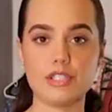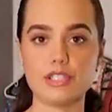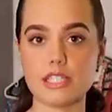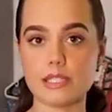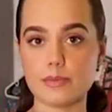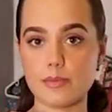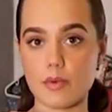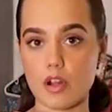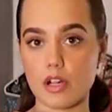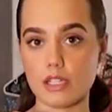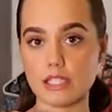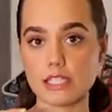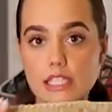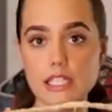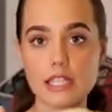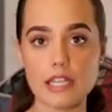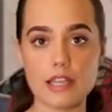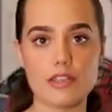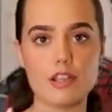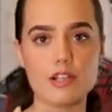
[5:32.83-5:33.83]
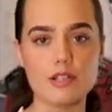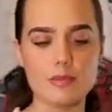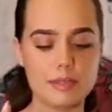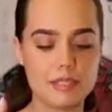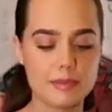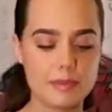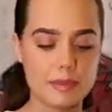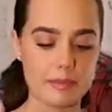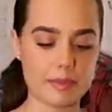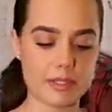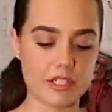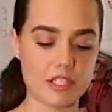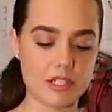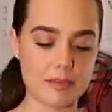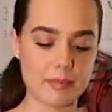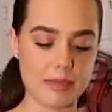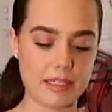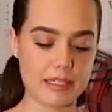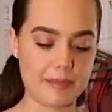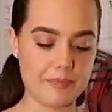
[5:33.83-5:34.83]
Princess Polly. I thought it'd be a bit
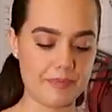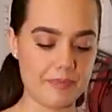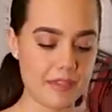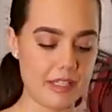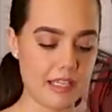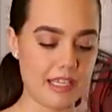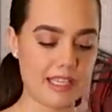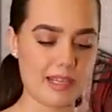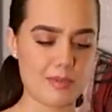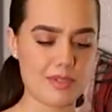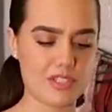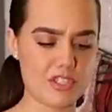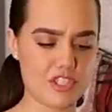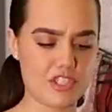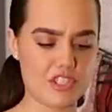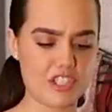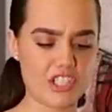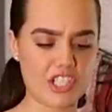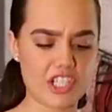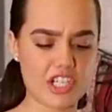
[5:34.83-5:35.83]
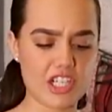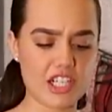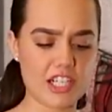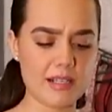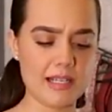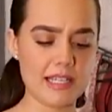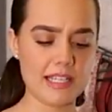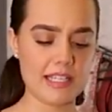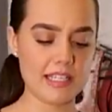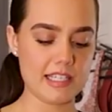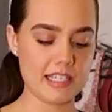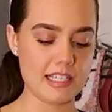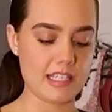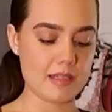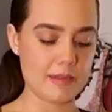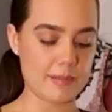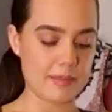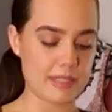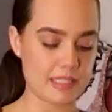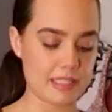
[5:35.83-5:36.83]
bigger, but and a bit sturdier,
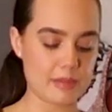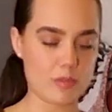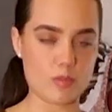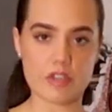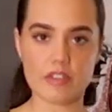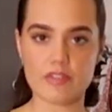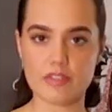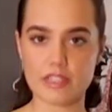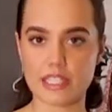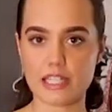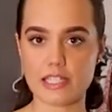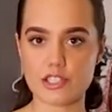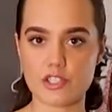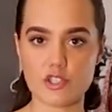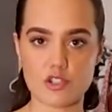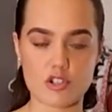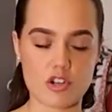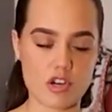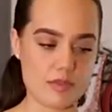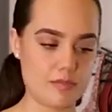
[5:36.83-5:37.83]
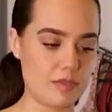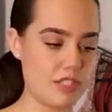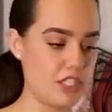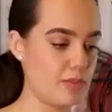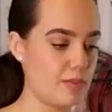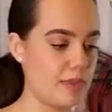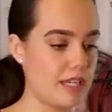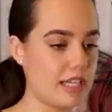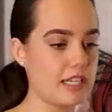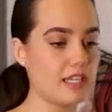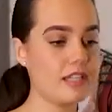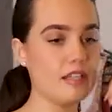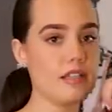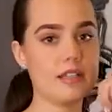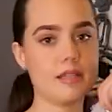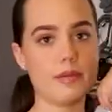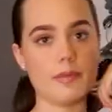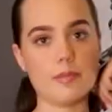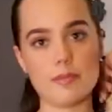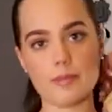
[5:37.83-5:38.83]
but it's more of like a straw beach bag.
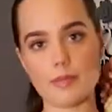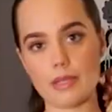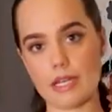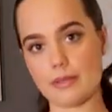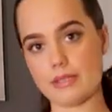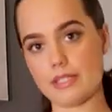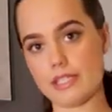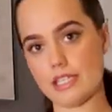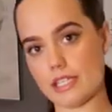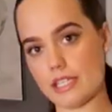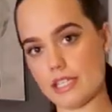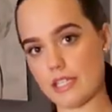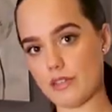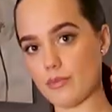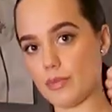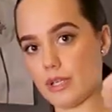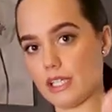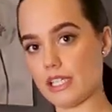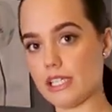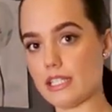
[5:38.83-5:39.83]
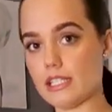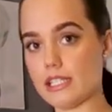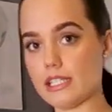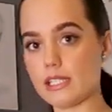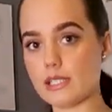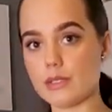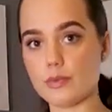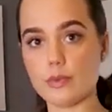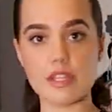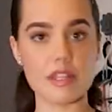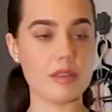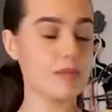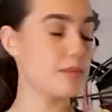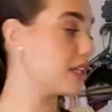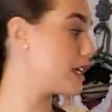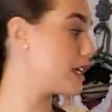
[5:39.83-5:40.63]
But I was thinking of bringing this with